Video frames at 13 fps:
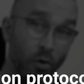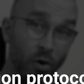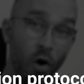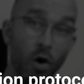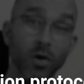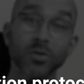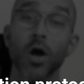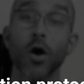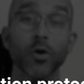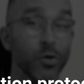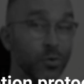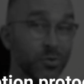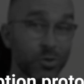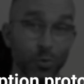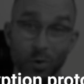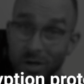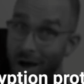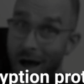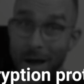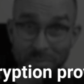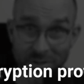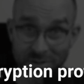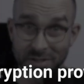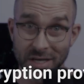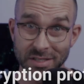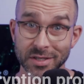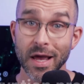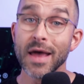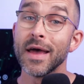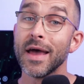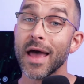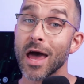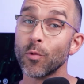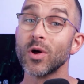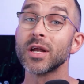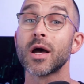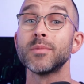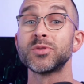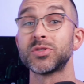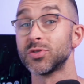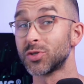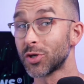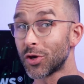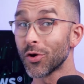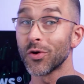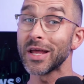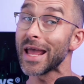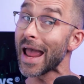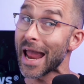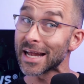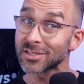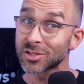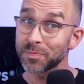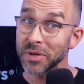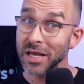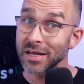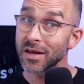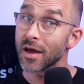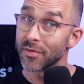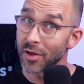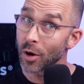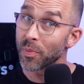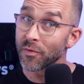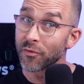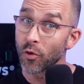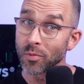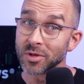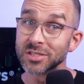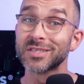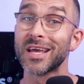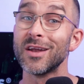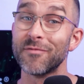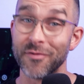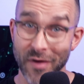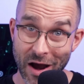protocols are used to accomplish this. And when it comes to security and speed, their performance can